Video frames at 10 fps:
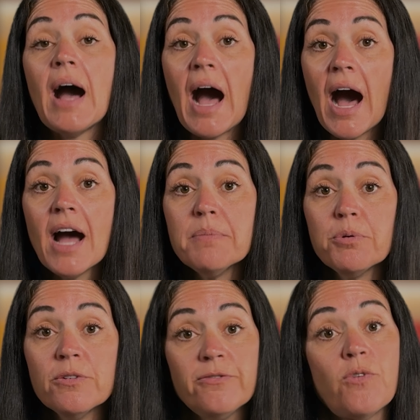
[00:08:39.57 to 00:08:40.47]

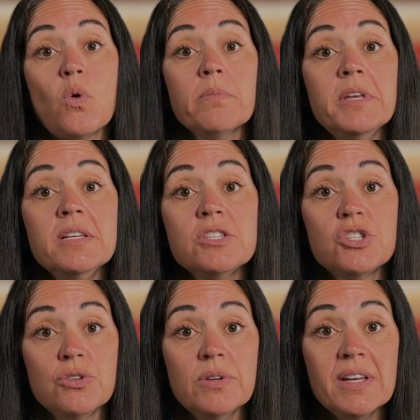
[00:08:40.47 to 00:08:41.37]
high-performing
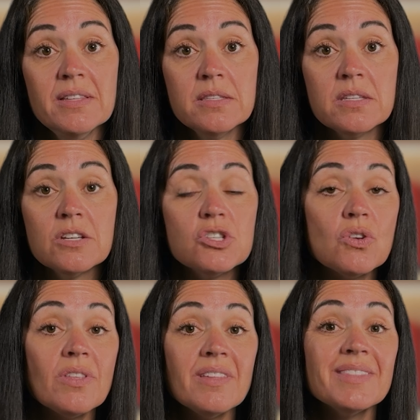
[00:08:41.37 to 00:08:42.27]
students
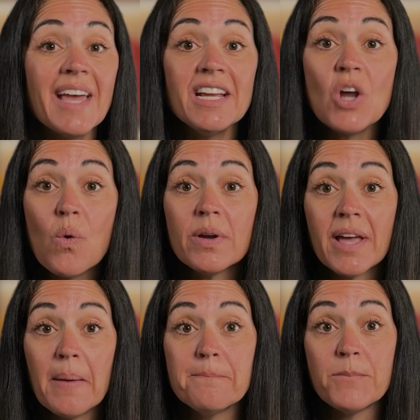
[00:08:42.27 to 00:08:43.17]
so that they don't
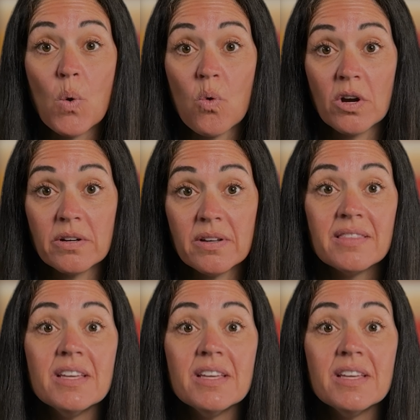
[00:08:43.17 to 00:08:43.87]
get bored.